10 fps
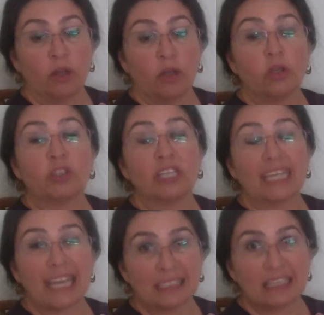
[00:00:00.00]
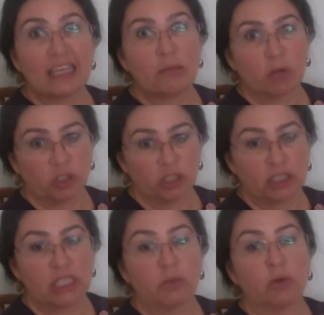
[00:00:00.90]
you should get to the
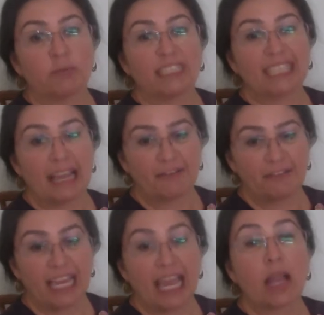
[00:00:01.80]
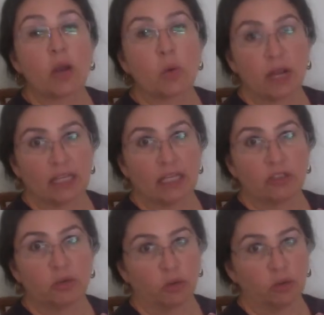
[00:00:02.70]
emergency room safely and quickly
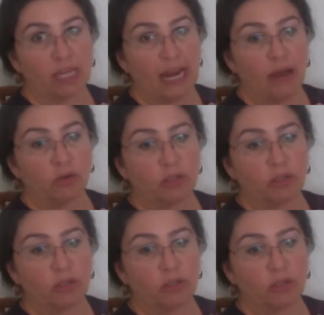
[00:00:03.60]
to rule it out.